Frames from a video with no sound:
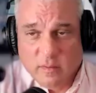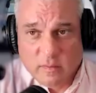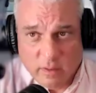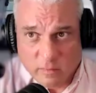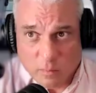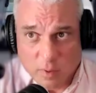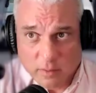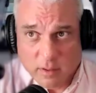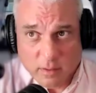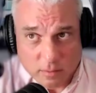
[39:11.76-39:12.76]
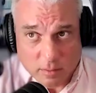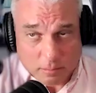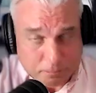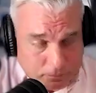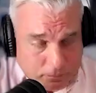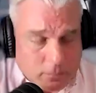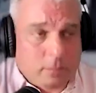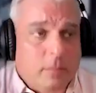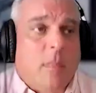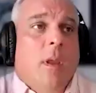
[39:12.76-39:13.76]
the incentives built into them.
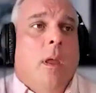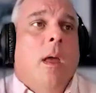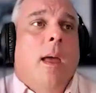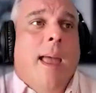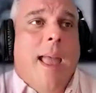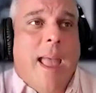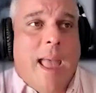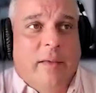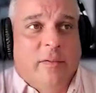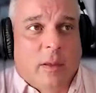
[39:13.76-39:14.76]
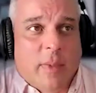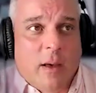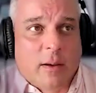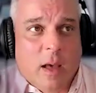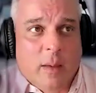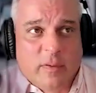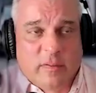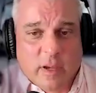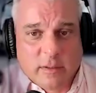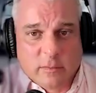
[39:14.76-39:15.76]
Ask about
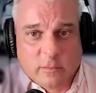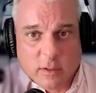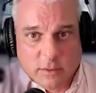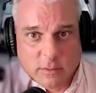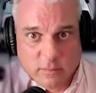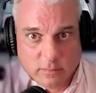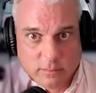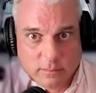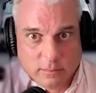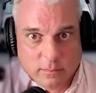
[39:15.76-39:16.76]
compensation structures.